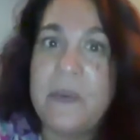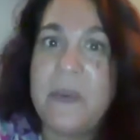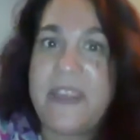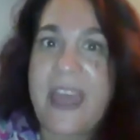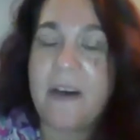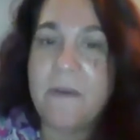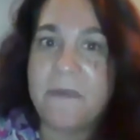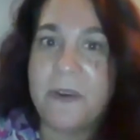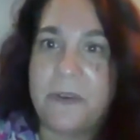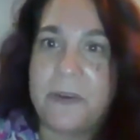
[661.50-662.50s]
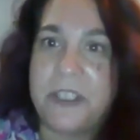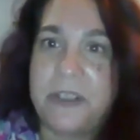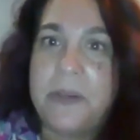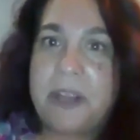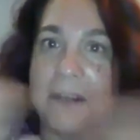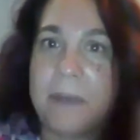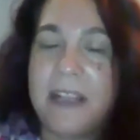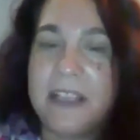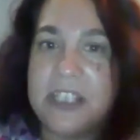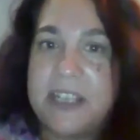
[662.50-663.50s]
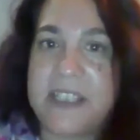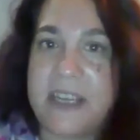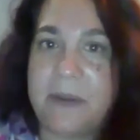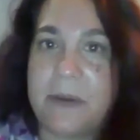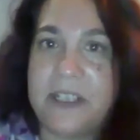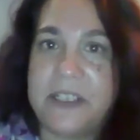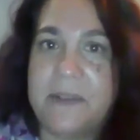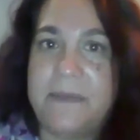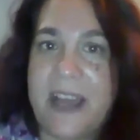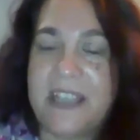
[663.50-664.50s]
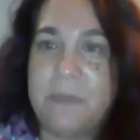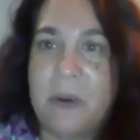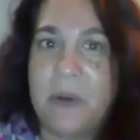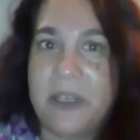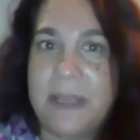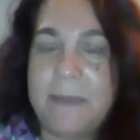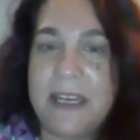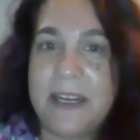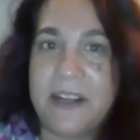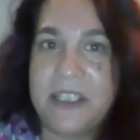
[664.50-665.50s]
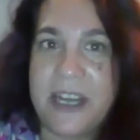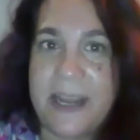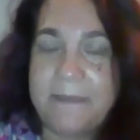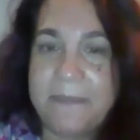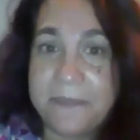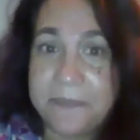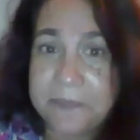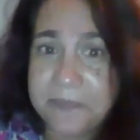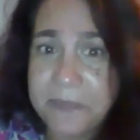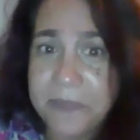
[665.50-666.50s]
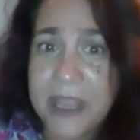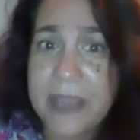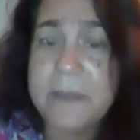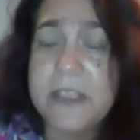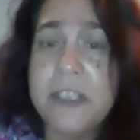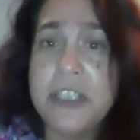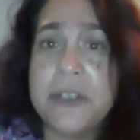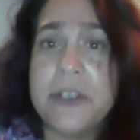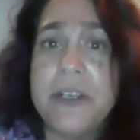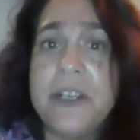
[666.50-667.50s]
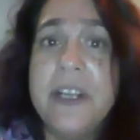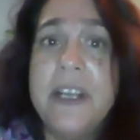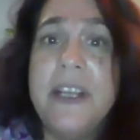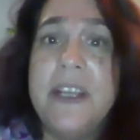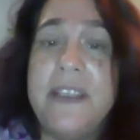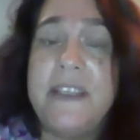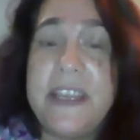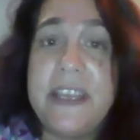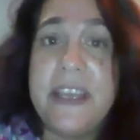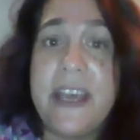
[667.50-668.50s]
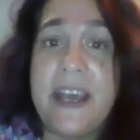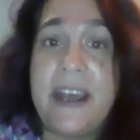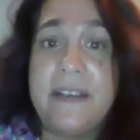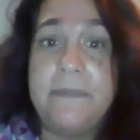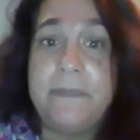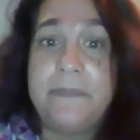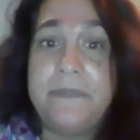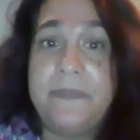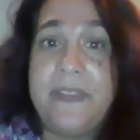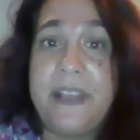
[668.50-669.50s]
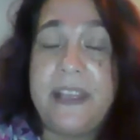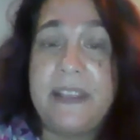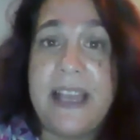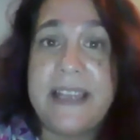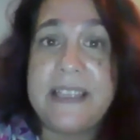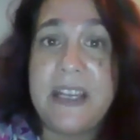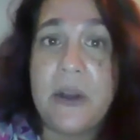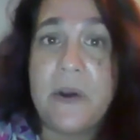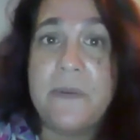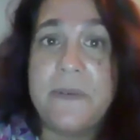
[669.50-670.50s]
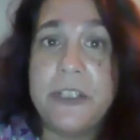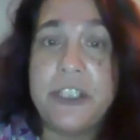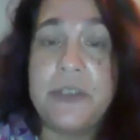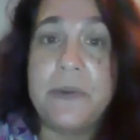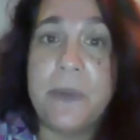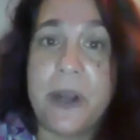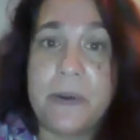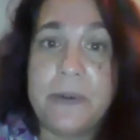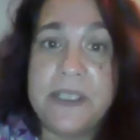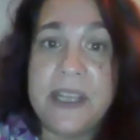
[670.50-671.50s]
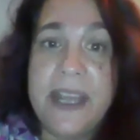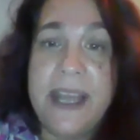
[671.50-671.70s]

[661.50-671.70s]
without further ado, and I apologize that I'm going so fast, but we're limited on time, I'm going to turn the lesson over to Rose.